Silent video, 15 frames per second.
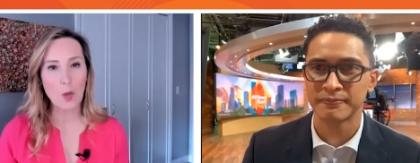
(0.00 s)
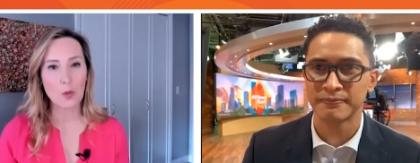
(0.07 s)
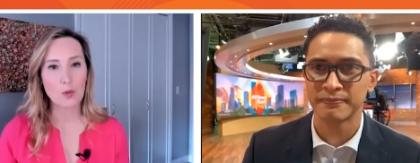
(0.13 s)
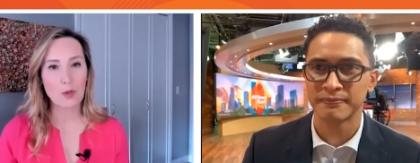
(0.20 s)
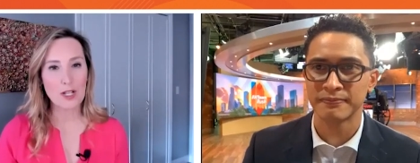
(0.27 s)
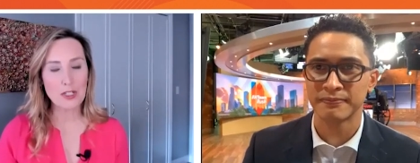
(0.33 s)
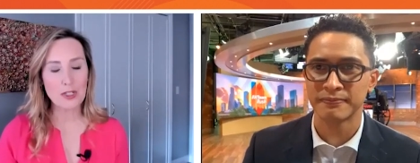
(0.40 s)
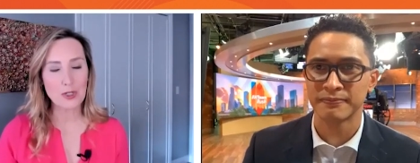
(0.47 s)

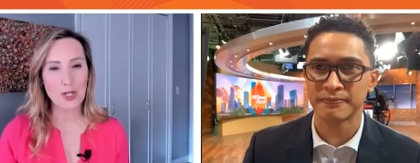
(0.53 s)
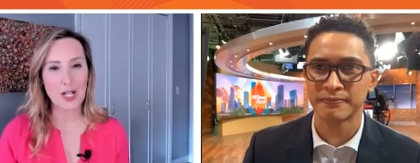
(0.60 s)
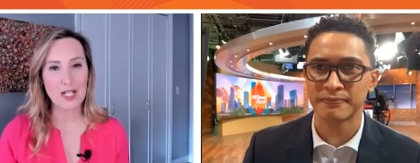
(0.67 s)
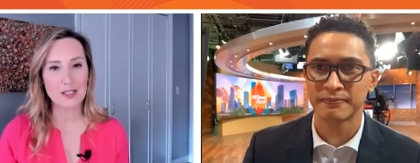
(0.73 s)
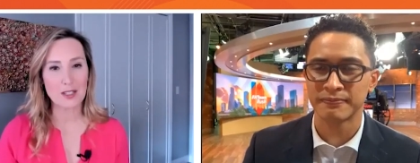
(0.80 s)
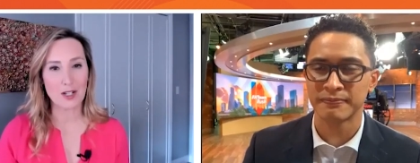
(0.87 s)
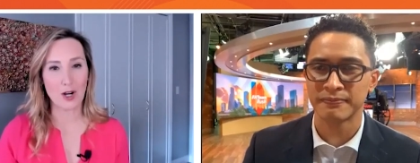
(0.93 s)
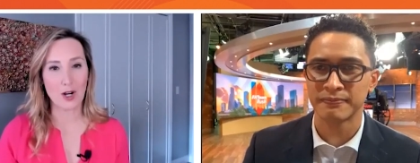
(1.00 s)
Speaker 1: restaurants
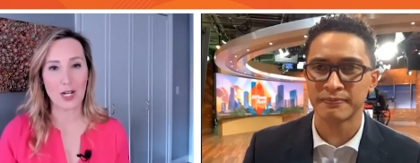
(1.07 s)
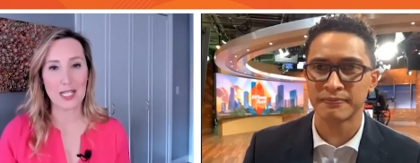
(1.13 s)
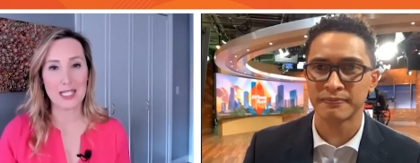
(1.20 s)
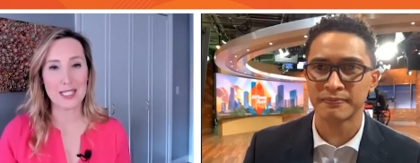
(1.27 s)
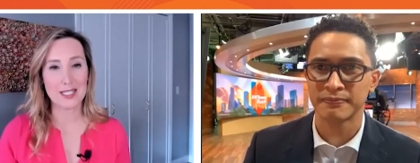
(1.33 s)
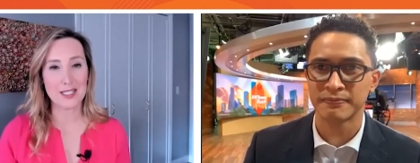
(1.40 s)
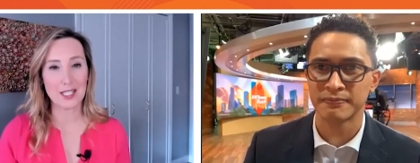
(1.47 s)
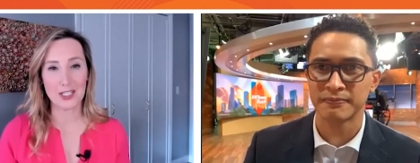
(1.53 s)
are in
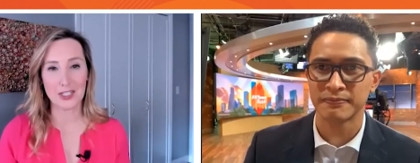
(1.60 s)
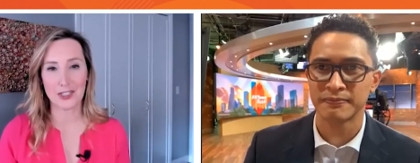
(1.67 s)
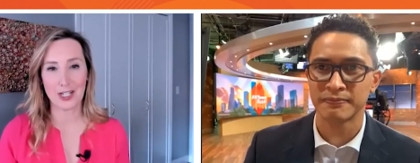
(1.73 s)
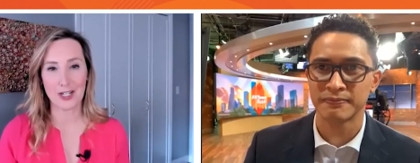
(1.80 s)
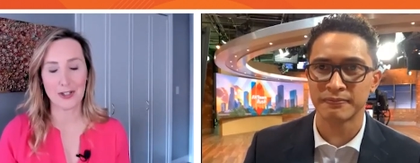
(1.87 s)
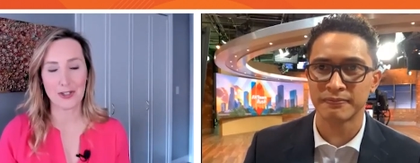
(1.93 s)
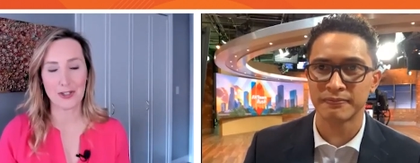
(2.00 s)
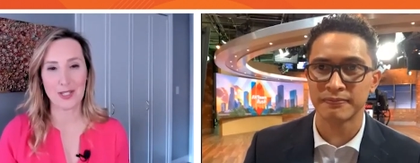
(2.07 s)
such dire
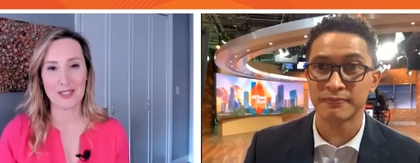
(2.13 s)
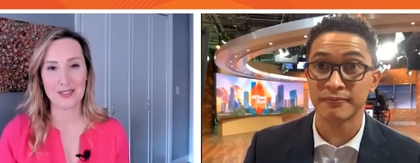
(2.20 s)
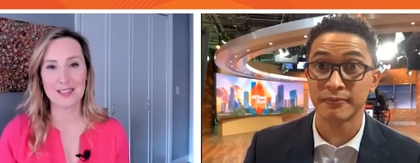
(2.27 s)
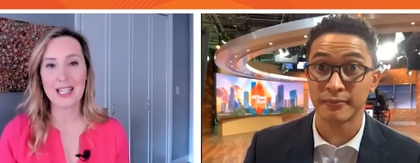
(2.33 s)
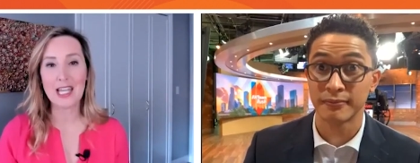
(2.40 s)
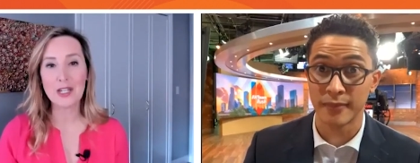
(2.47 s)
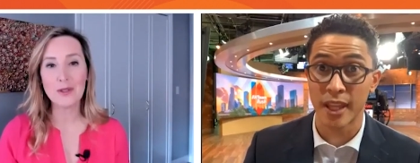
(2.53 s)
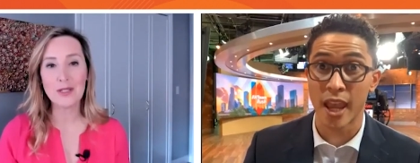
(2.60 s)
straits. Not
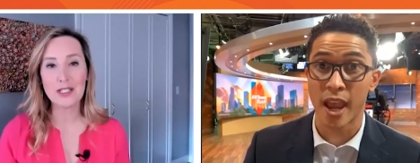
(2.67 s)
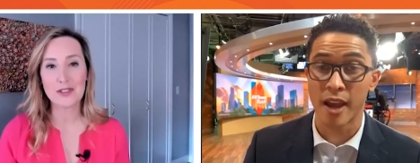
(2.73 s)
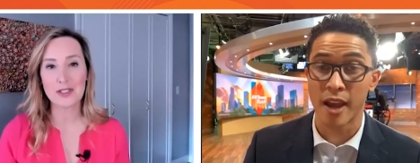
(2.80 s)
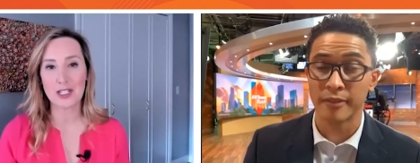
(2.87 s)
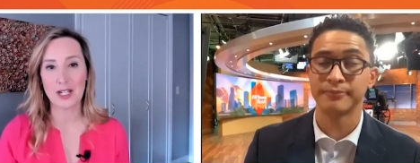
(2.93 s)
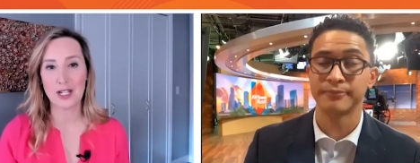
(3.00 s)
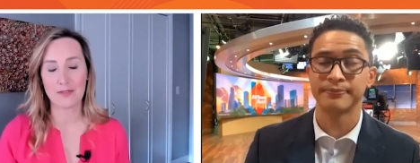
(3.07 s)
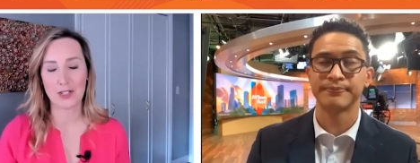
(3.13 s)
only do they
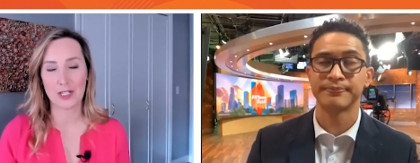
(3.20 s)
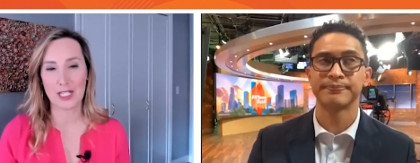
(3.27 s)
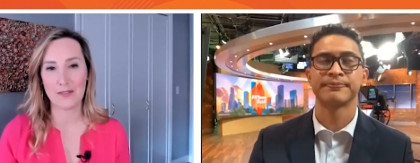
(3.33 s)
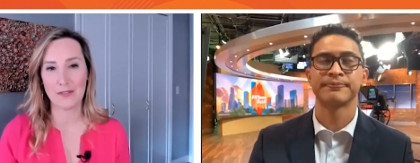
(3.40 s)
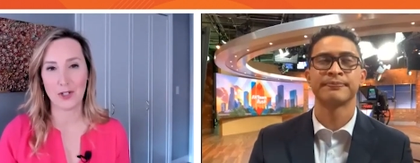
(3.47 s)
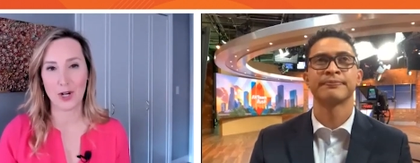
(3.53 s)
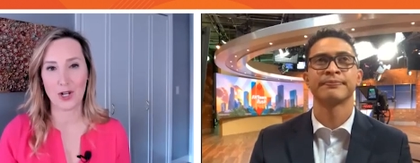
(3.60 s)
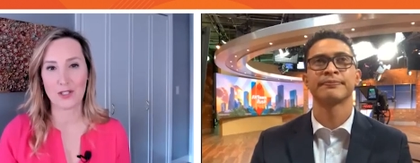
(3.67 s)
offer gift
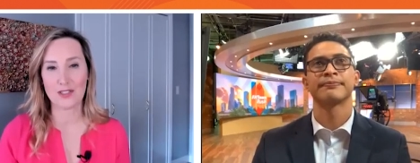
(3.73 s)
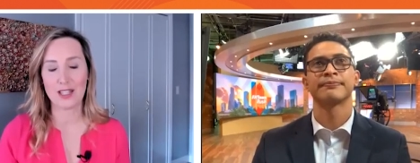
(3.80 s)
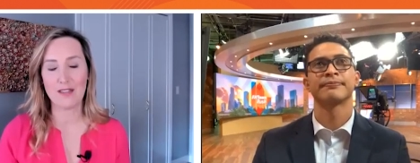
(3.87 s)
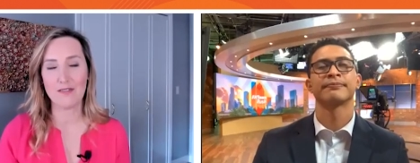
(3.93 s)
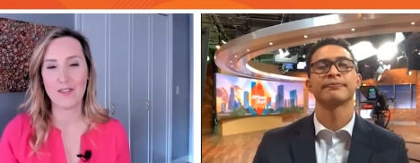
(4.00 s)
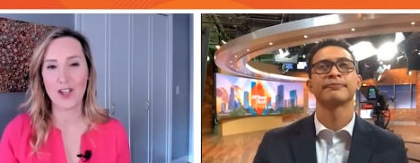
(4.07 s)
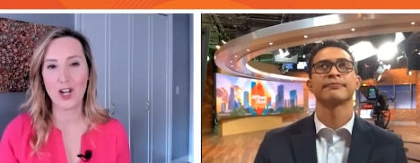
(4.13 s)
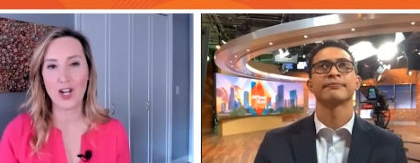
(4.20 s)
cards, they
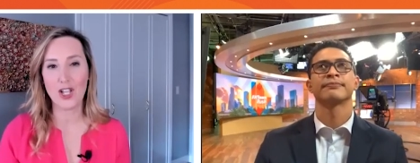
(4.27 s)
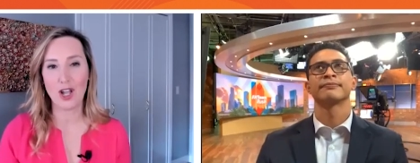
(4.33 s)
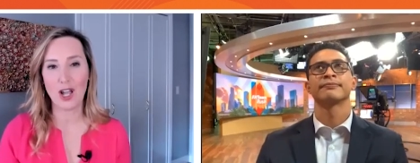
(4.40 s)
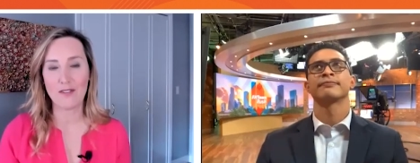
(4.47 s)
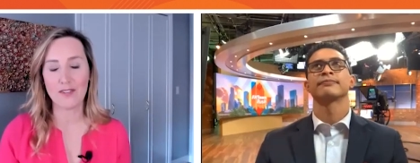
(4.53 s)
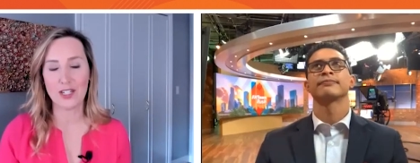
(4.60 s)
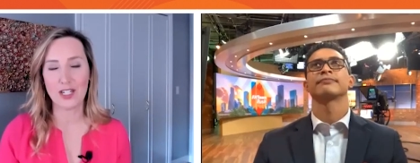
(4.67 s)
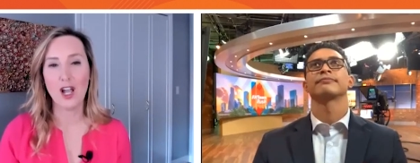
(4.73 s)
very often
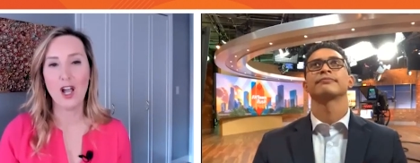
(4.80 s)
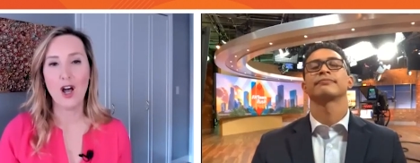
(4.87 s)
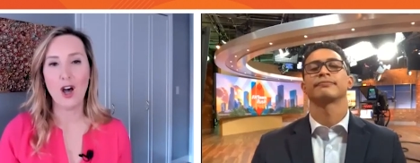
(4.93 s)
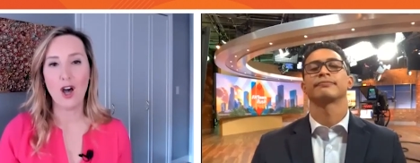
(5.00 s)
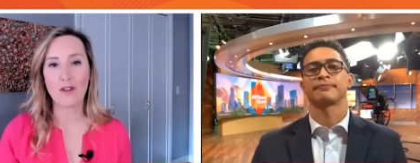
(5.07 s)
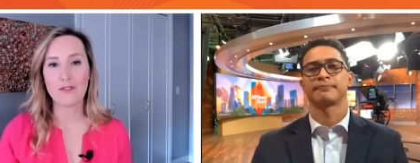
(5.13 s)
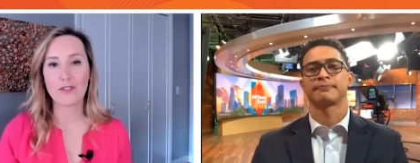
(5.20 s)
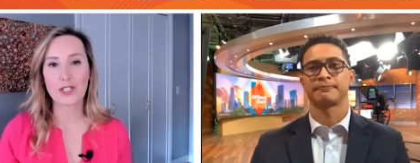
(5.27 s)
offer
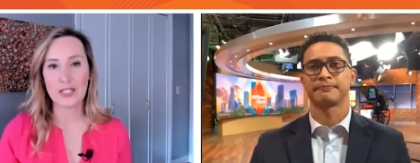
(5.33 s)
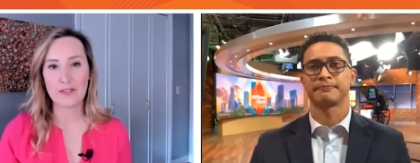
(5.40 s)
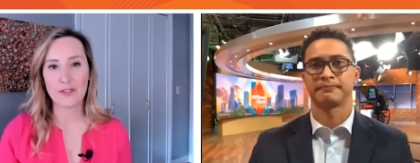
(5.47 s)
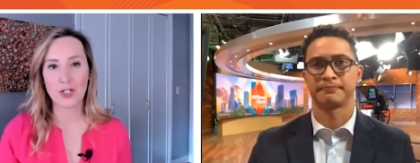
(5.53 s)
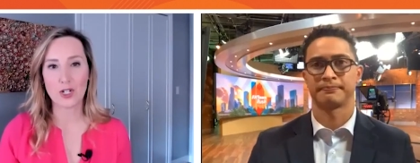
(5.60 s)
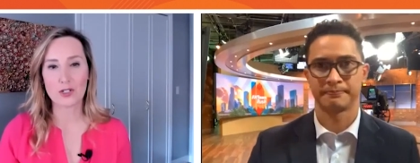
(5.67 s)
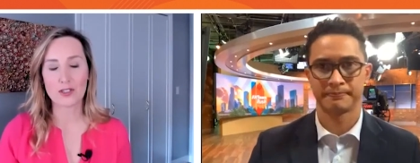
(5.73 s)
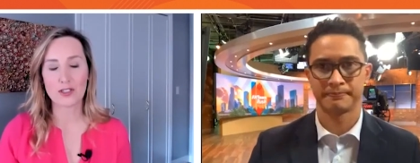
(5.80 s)
gift
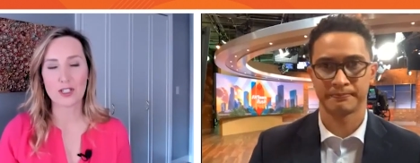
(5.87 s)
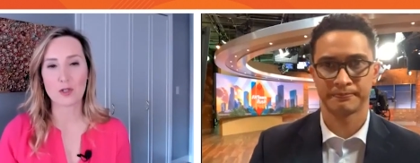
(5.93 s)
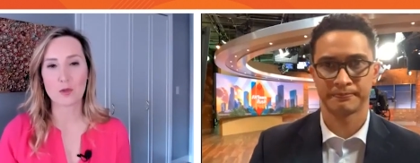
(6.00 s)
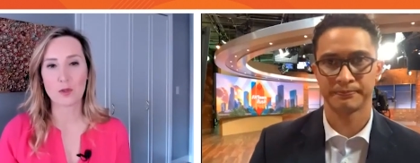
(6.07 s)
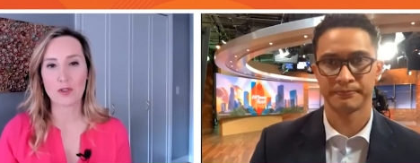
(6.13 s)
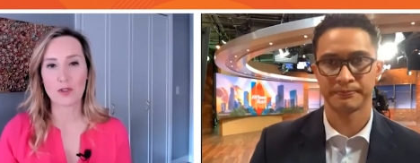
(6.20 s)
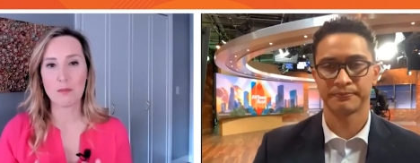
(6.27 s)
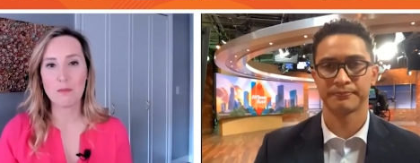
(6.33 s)
cards that are worth
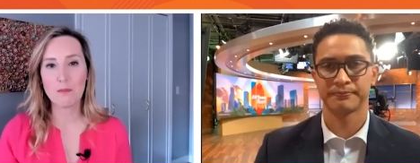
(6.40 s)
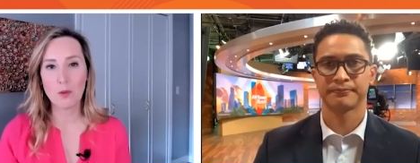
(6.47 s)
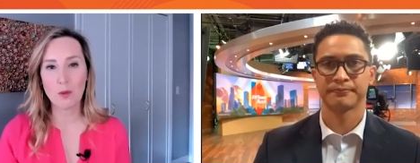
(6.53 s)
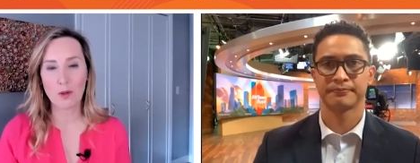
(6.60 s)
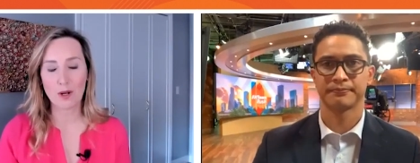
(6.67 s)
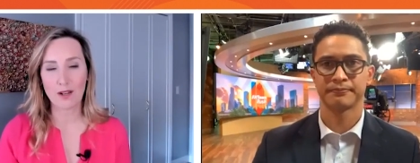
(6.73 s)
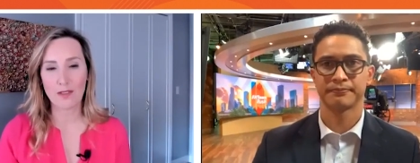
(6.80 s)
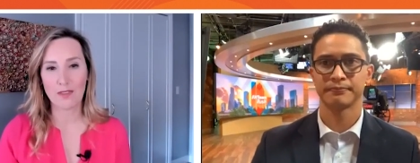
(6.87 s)
more
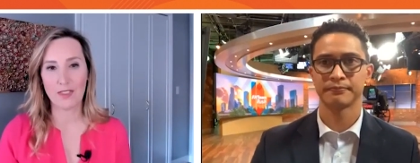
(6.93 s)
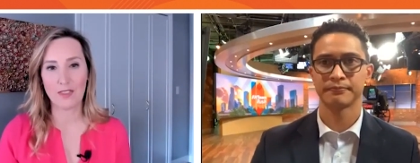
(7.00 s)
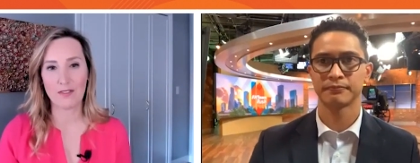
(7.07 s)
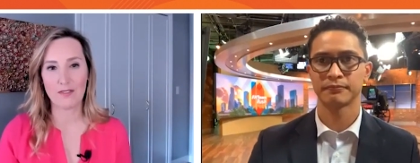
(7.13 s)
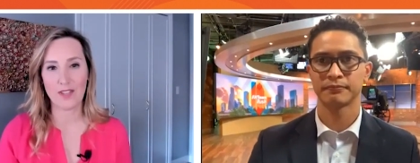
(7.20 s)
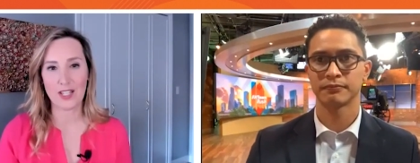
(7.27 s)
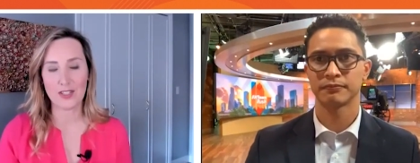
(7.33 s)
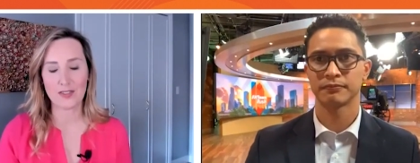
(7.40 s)
than the
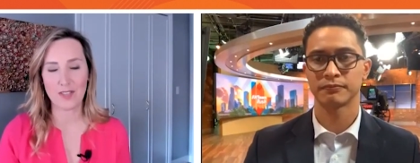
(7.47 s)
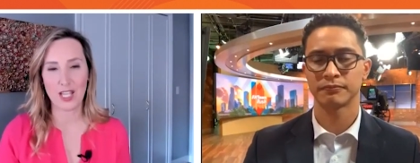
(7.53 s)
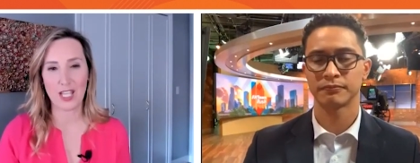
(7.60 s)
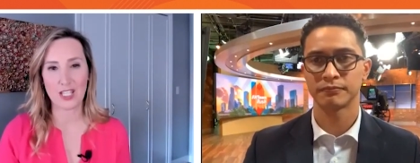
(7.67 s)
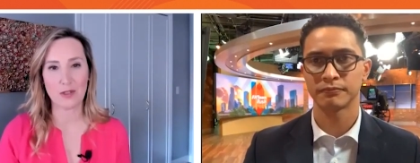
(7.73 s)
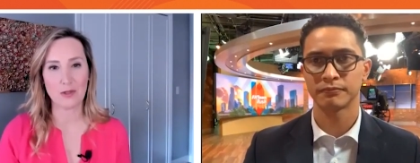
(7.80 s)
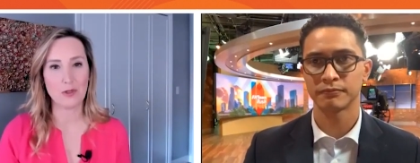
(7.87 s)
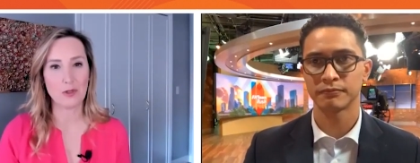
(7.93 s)
face value.